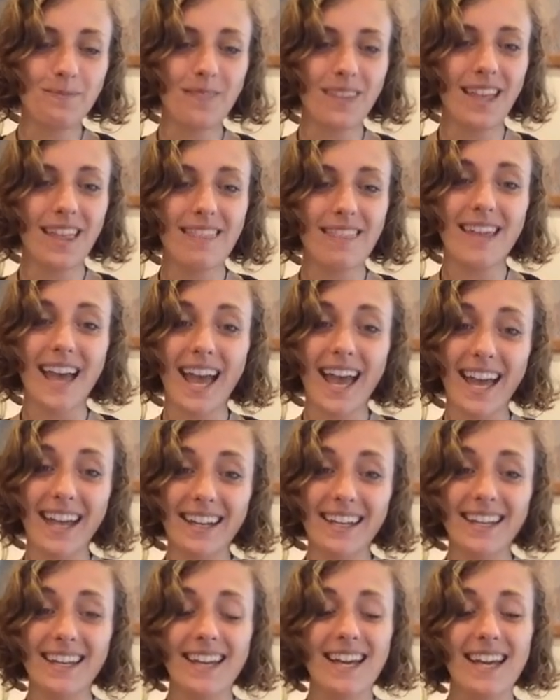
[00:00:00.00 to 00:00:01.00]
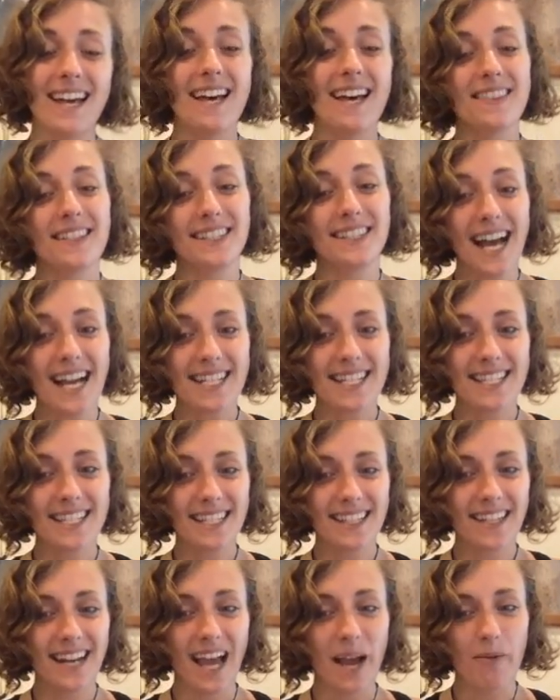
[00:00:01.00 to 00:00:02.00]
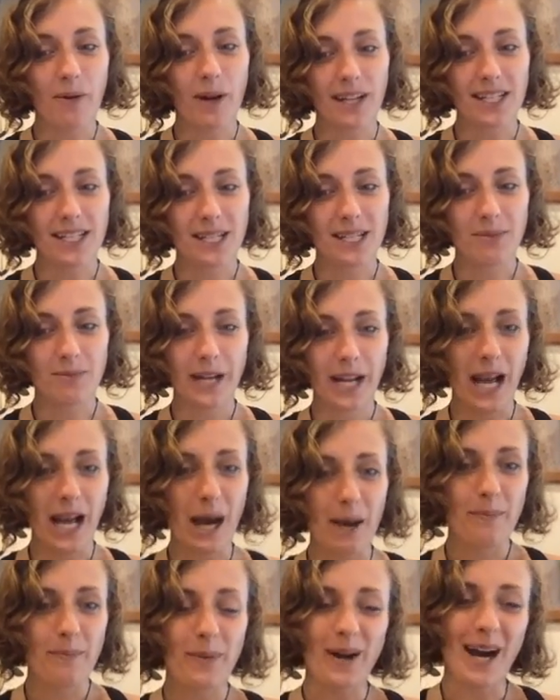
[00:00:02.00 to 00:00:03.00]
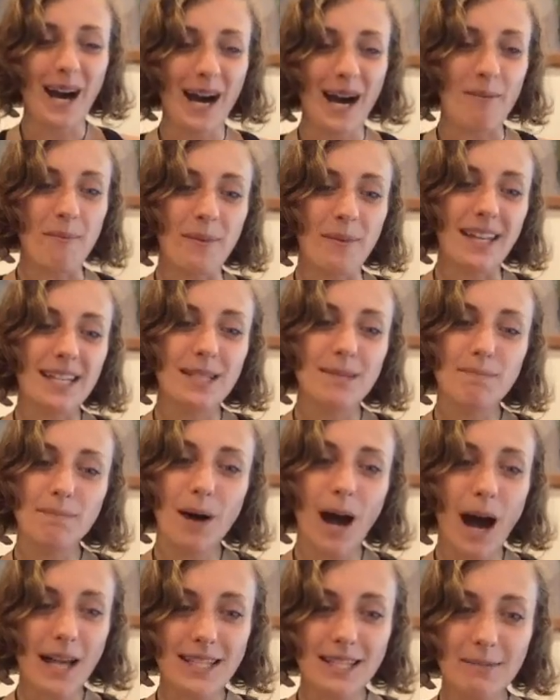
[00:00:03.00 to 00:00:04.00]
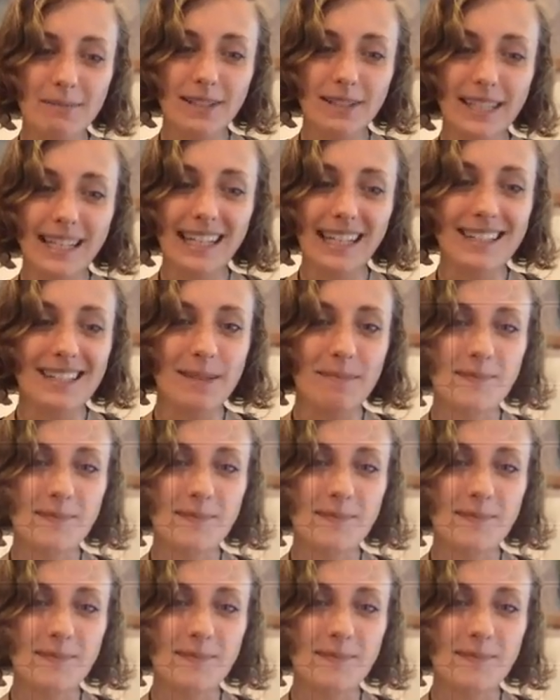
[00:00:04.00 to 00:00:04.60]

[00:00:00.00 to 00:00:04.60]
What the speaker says: Then the last thing that I wanted to bring up is possibly some